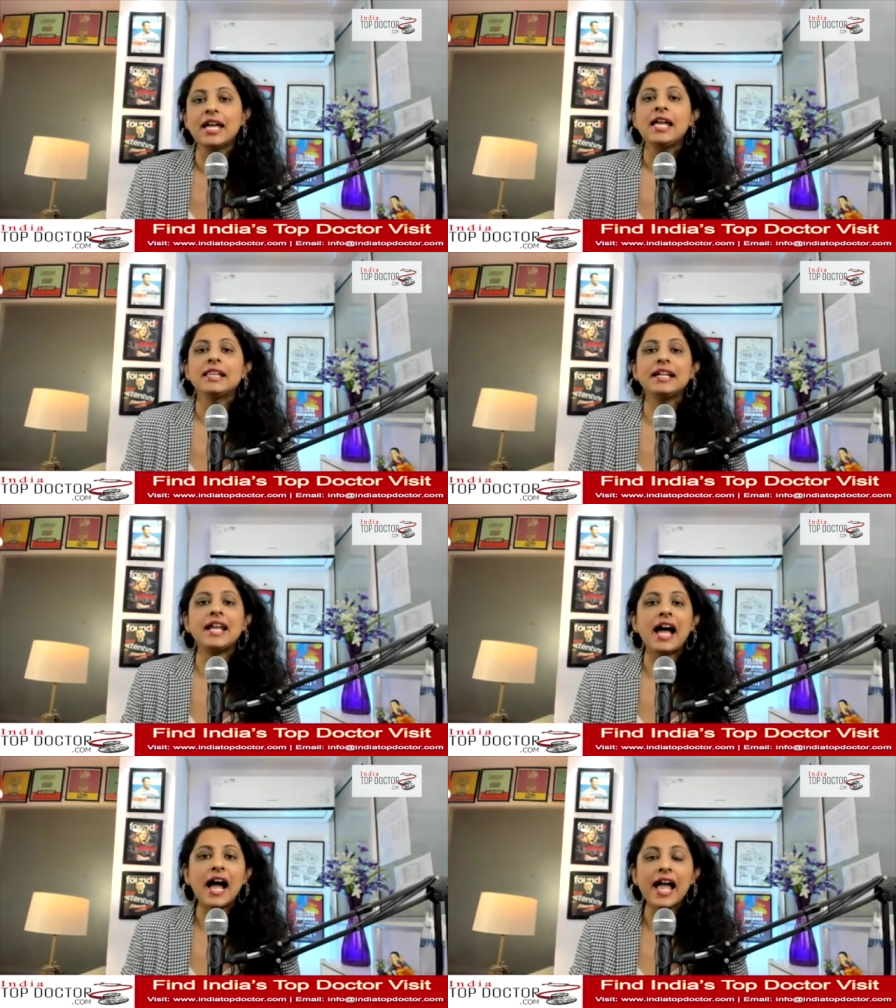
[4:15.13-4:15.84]
then
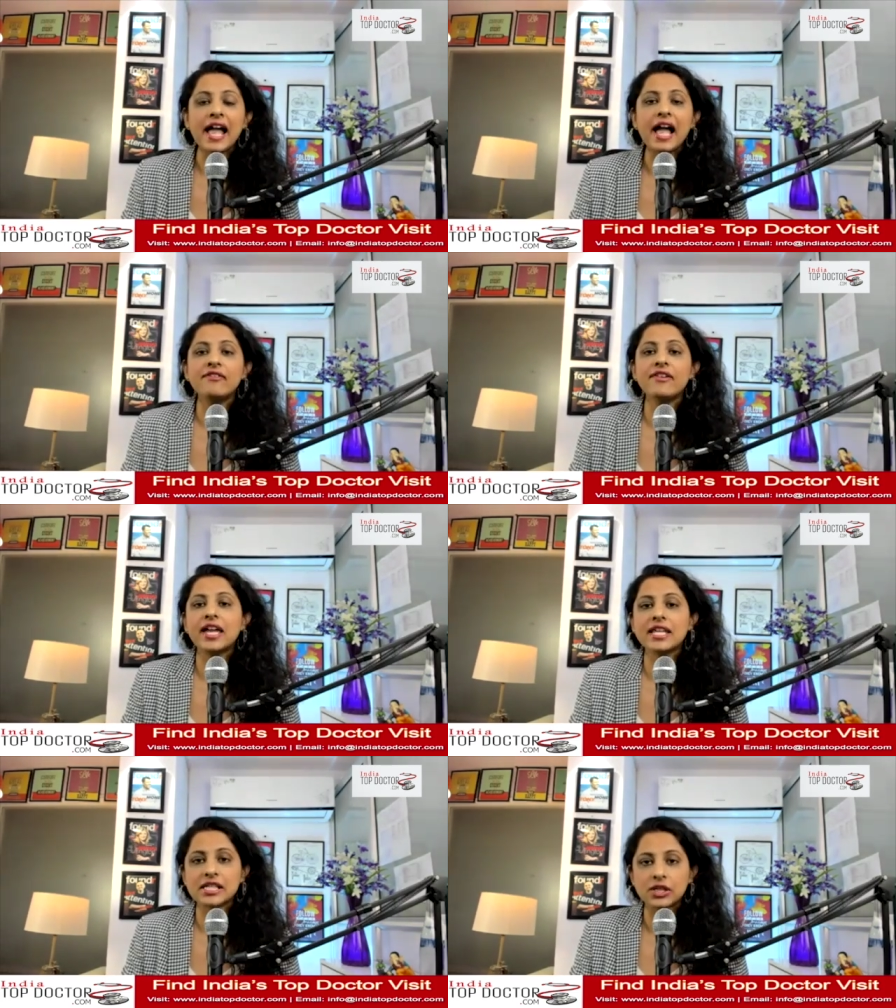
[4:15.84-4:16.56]
I have an
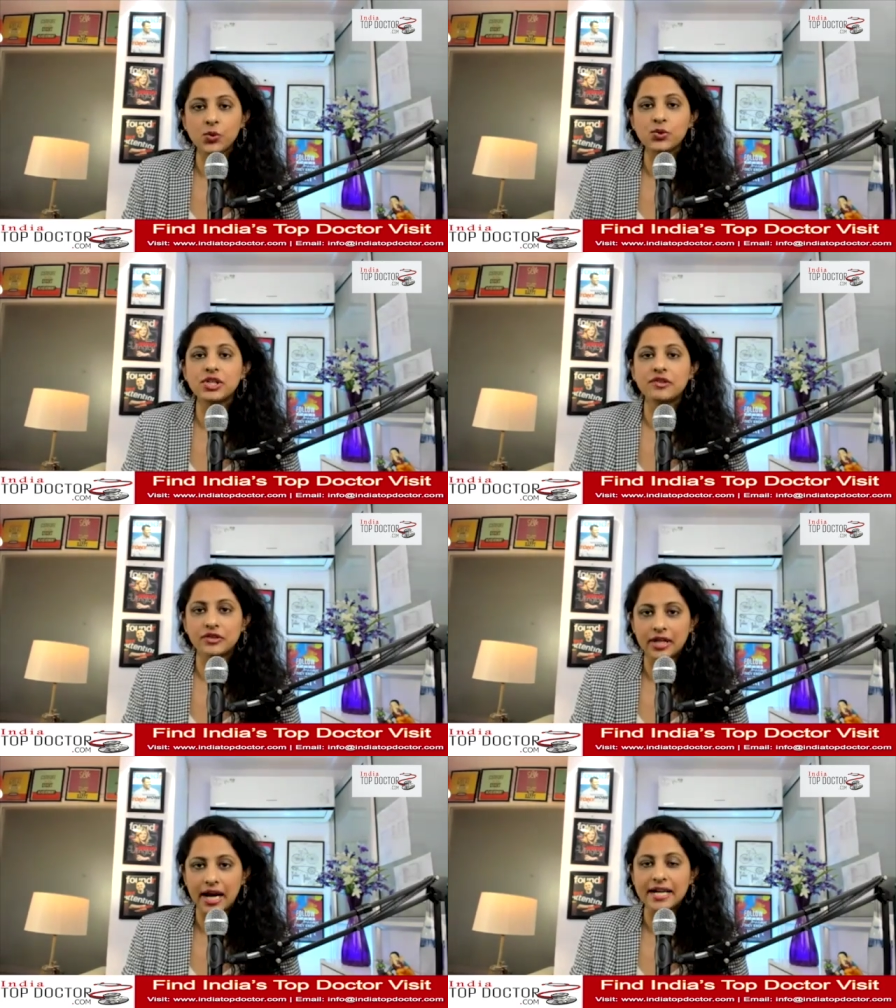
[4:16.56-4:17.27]
exclusive
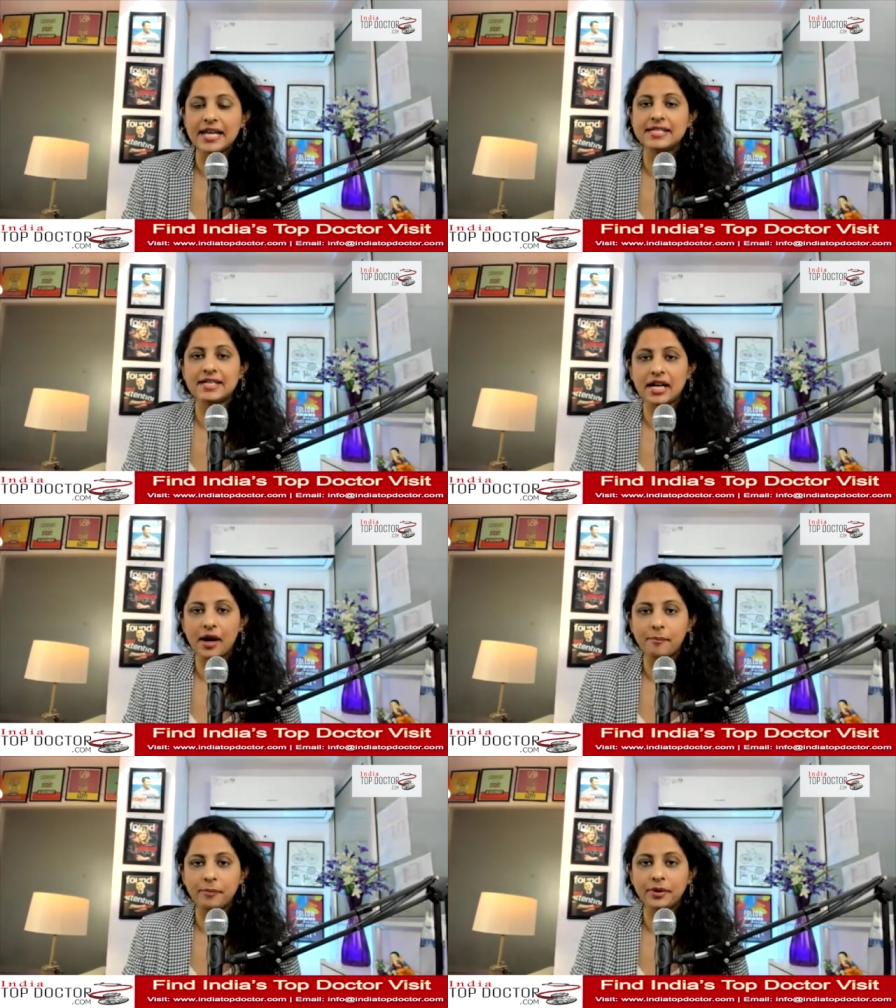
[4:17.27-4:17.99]
right as a
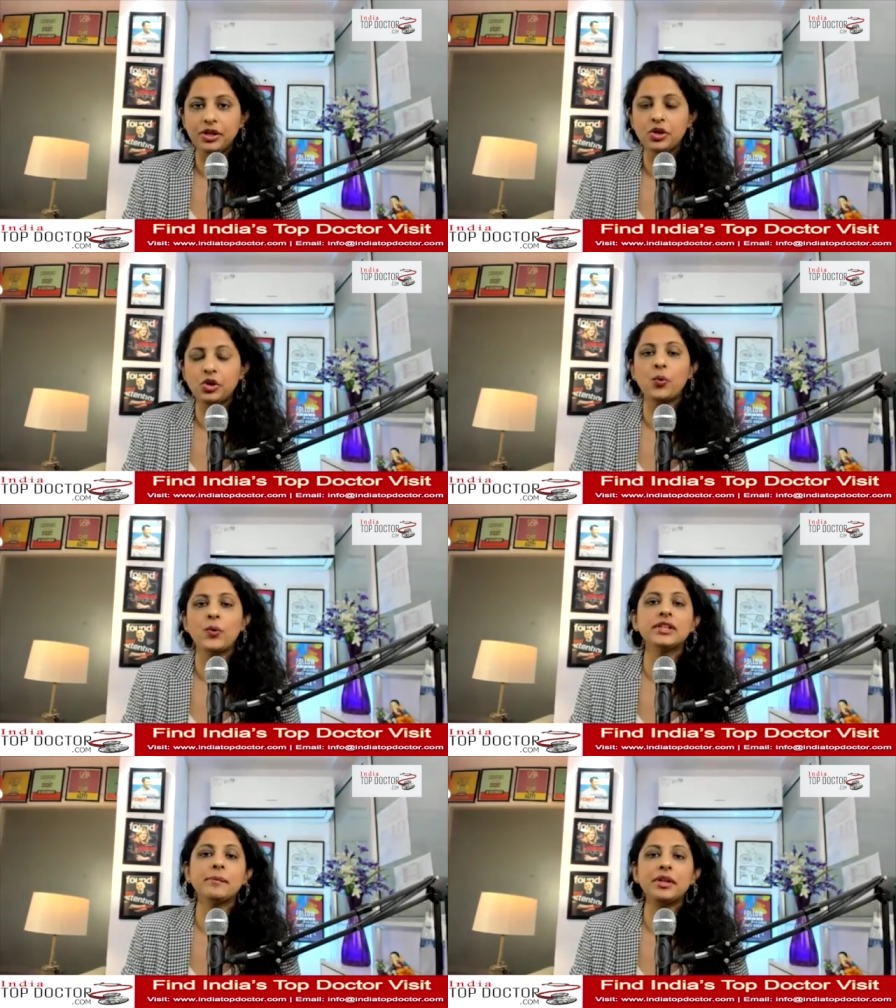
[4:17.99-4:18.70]
company over
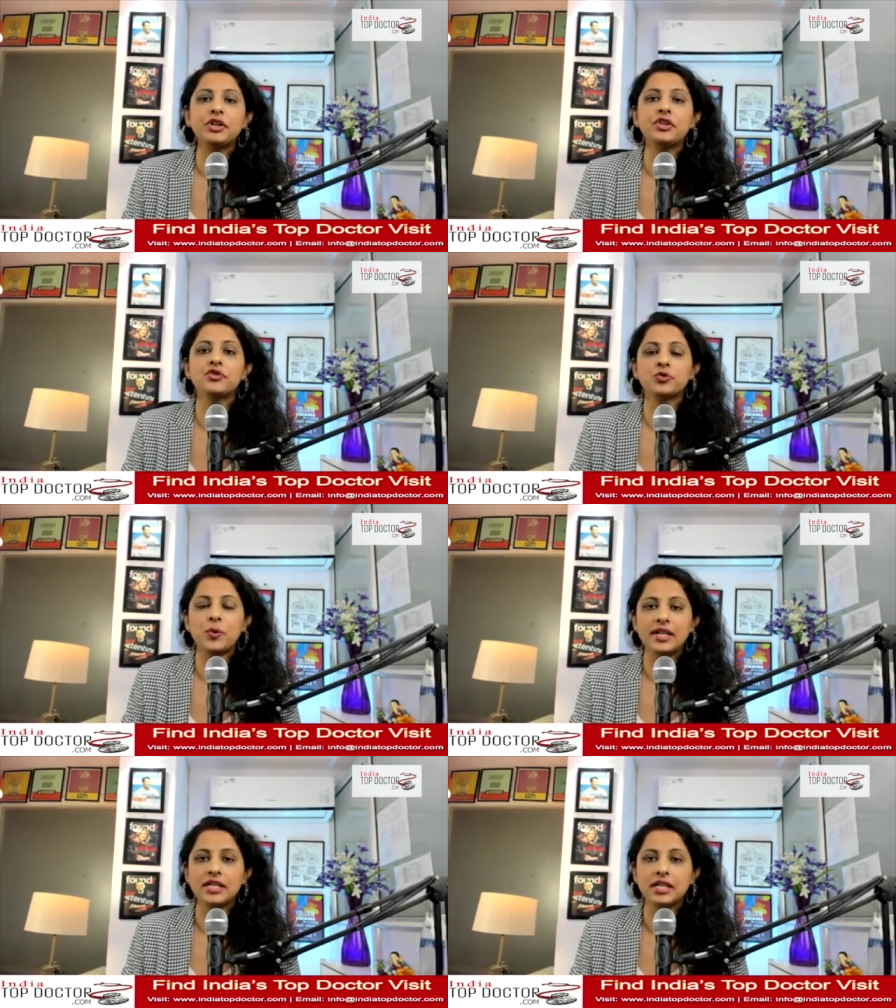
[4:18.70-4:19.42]
the period of
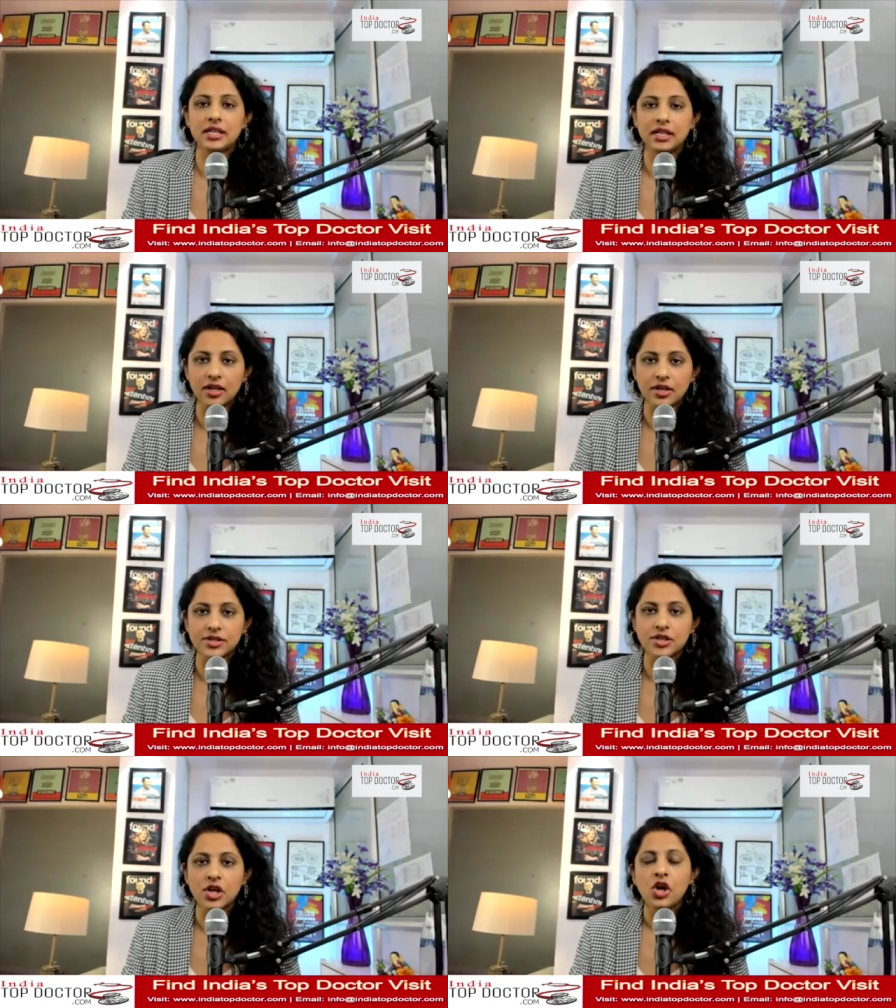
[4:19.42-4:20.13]
20
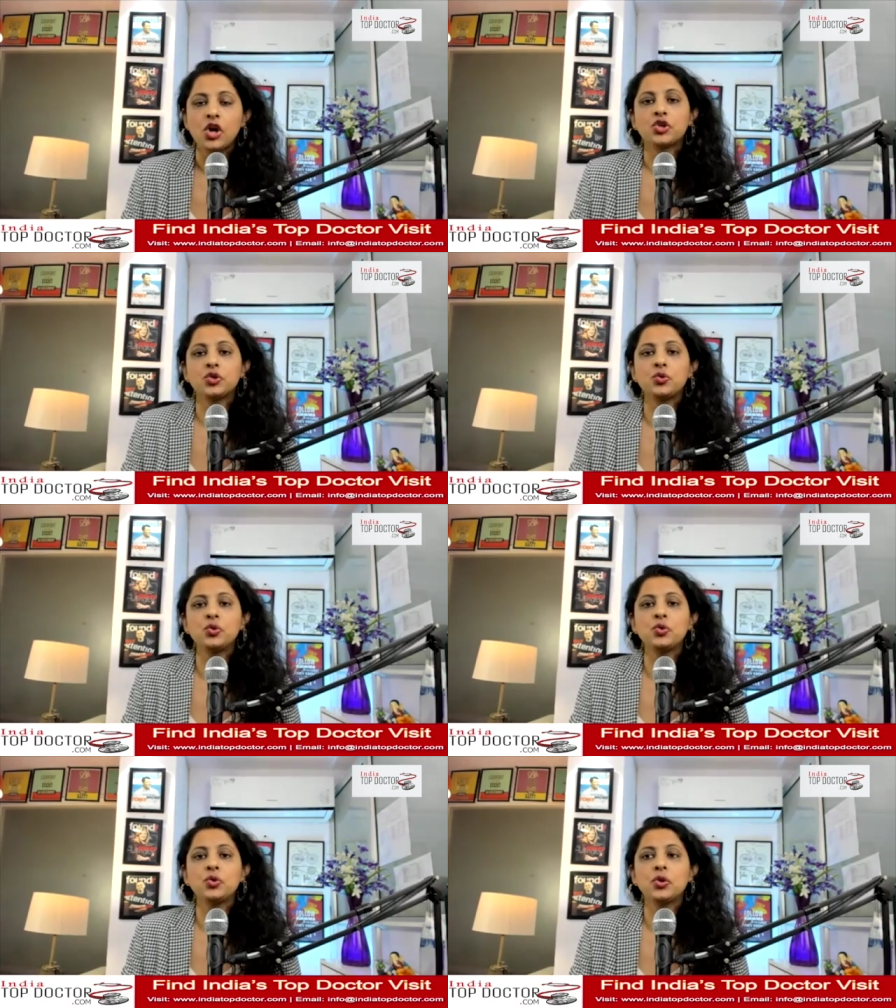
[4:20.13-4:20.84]
years to